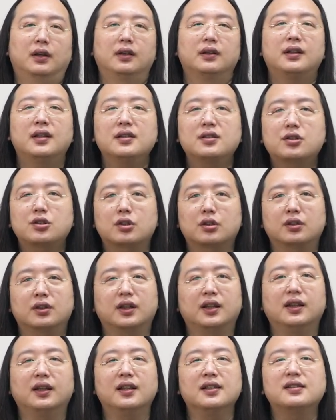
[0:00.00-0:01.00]
This
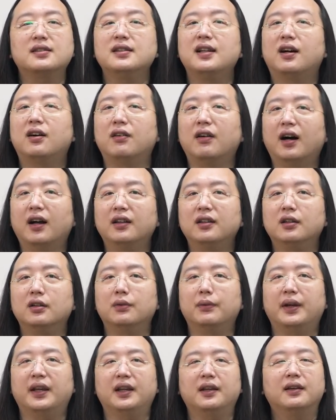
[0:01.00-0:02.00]
journey is now
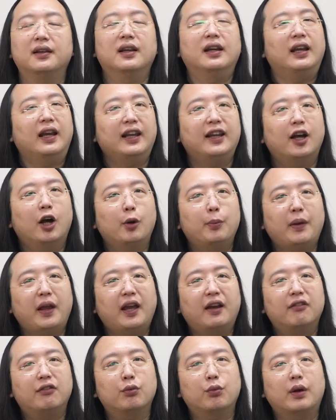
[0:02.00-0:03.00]
underway, and I hope
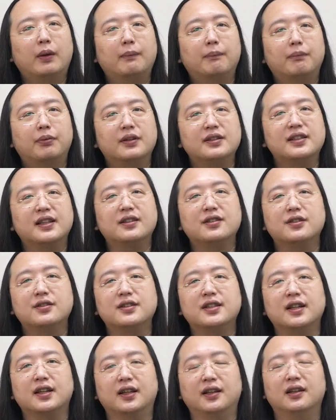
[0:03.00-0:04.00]
everyone present
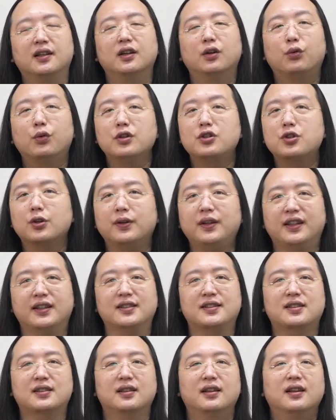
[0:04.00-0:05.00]
today will join
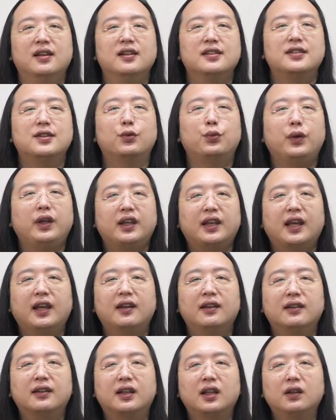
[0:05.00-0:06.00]
us so we
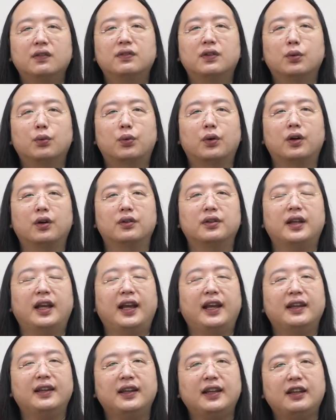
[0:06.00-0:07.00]
can give the world
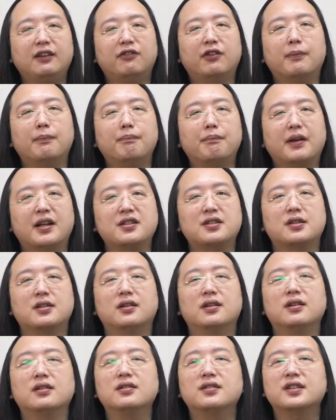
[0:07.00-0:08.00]
an even
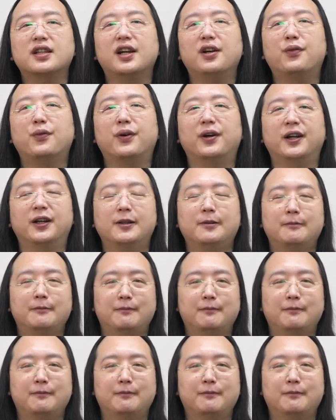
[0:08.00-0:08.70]
better Taiwan.